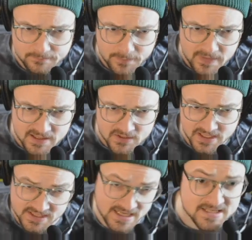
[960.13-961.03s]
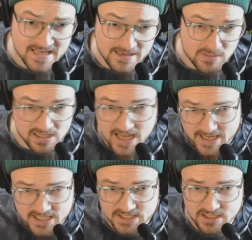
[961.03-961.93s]
So this is going to be a lot
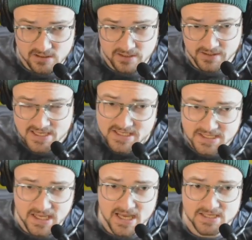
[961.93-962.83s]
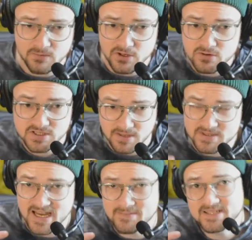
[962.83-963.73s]
easier. And this is a case where you
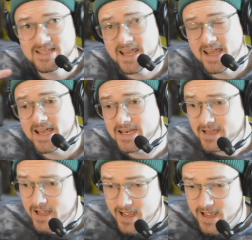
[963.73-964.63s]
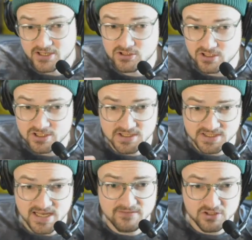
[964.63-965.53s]
sometimes can actually just
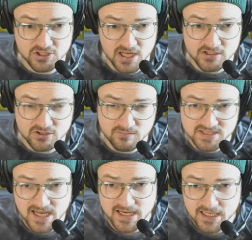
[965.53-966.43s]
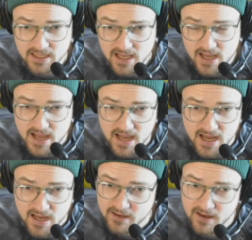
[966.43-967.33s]
save the channel strip setting
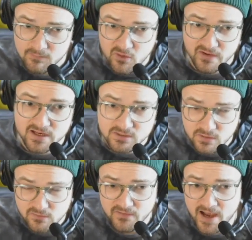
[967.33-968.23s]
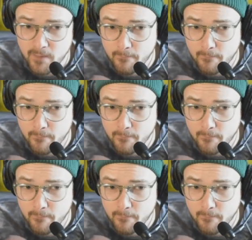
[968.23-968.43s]
and move it into a new file.